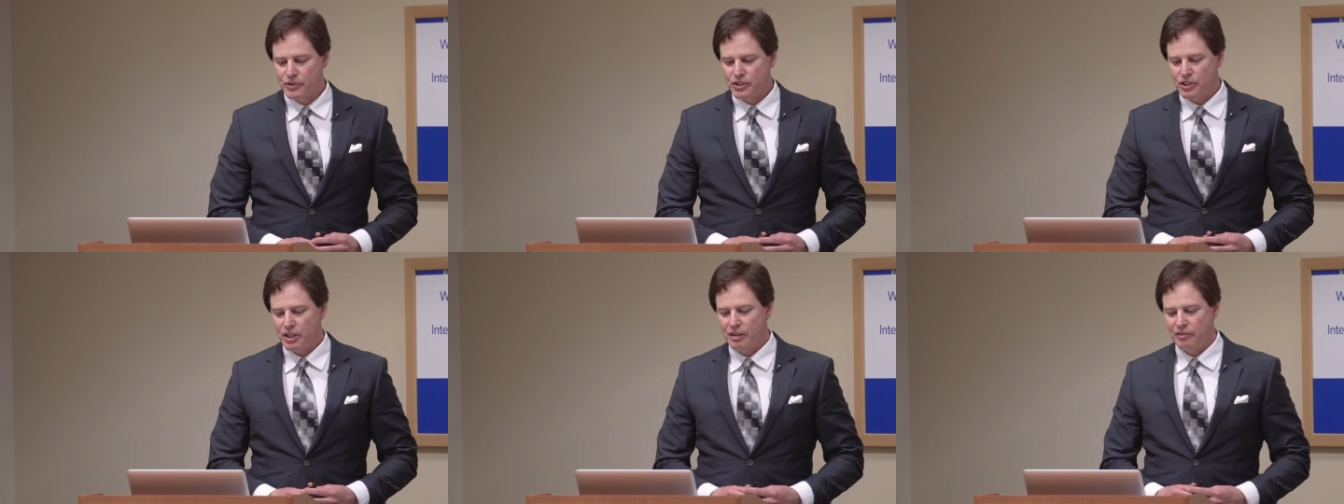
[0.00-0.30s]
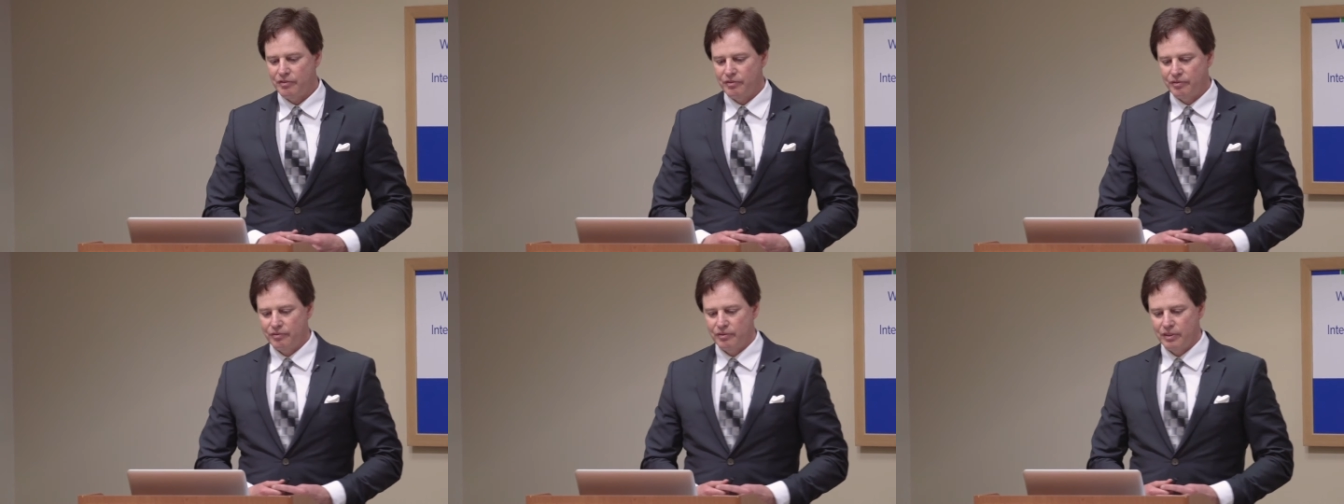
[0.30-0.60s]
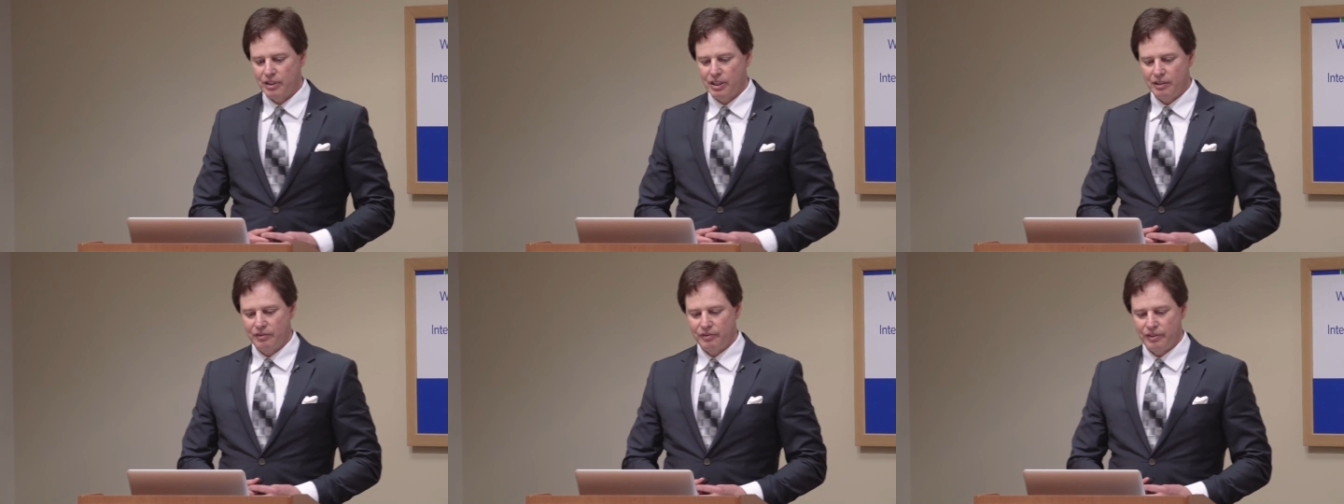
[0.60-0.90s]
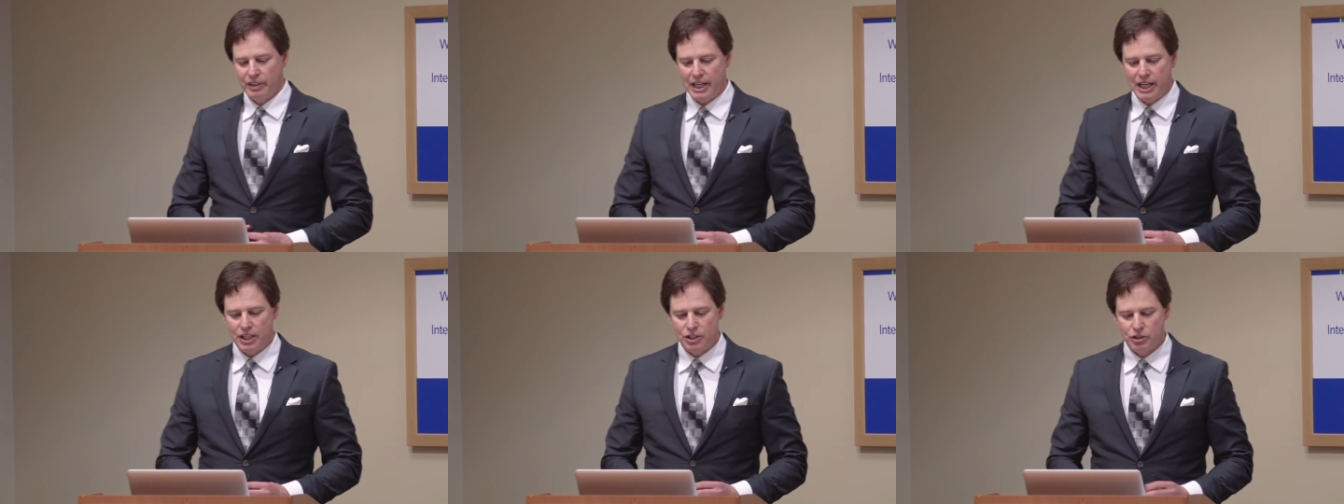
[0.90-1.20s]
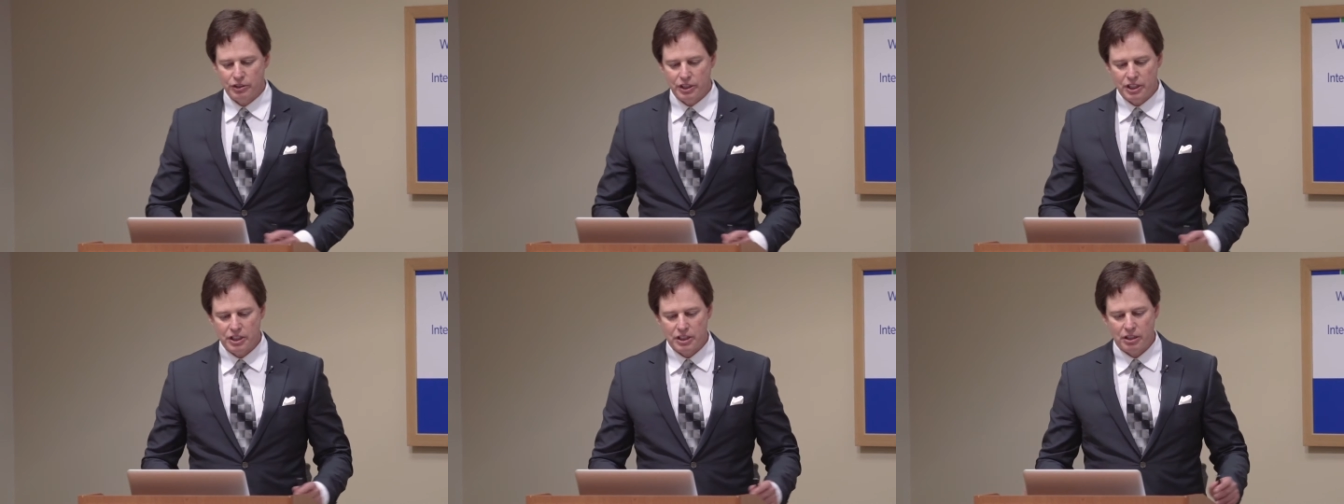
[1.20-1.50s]
So I have a uh,
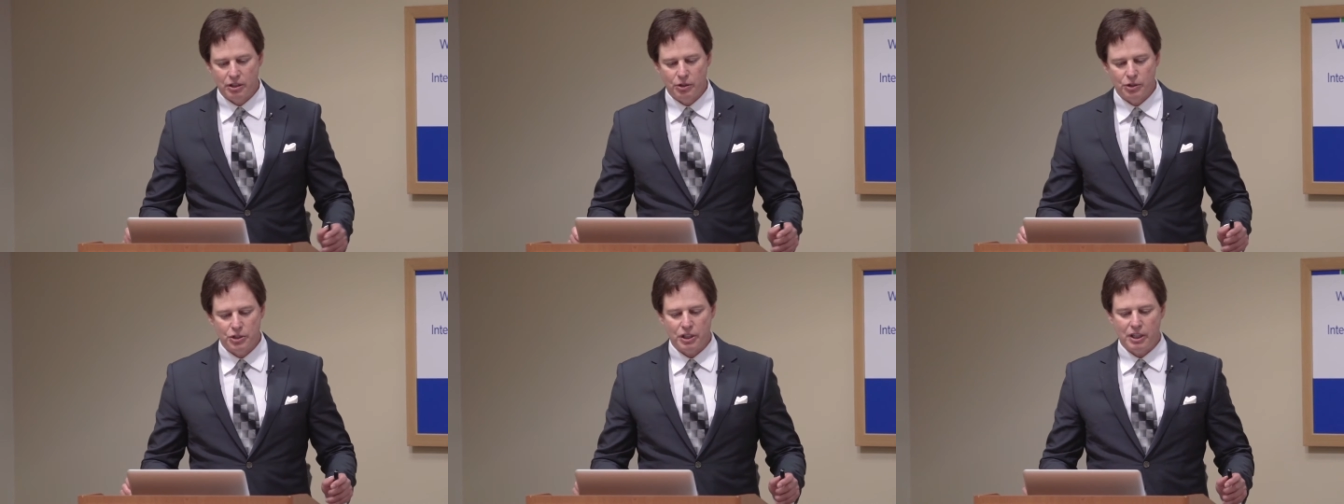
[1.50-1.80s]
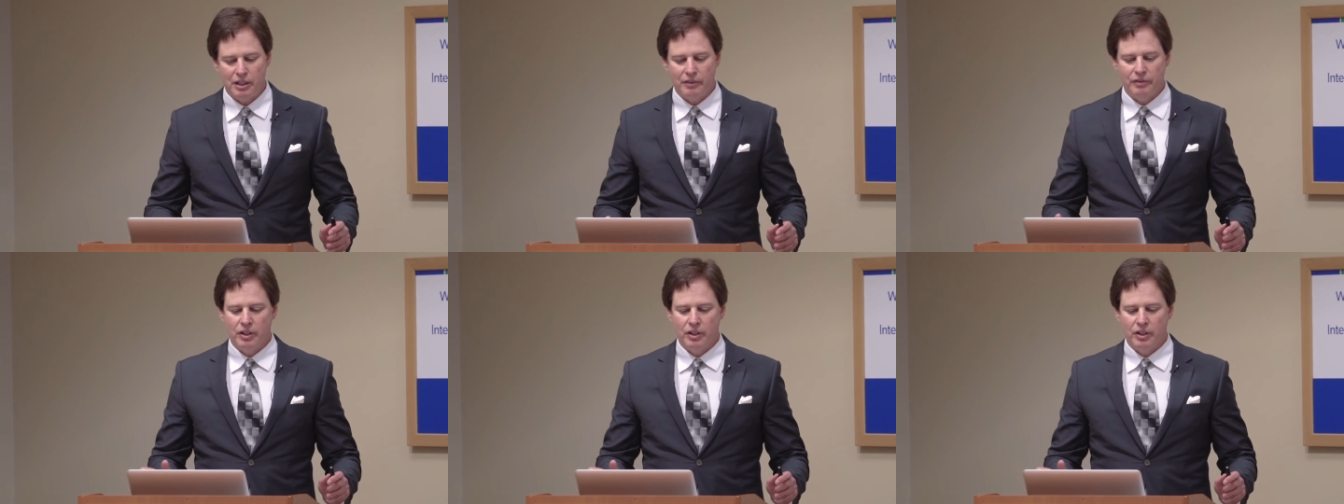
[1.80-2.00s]
financial disclosure.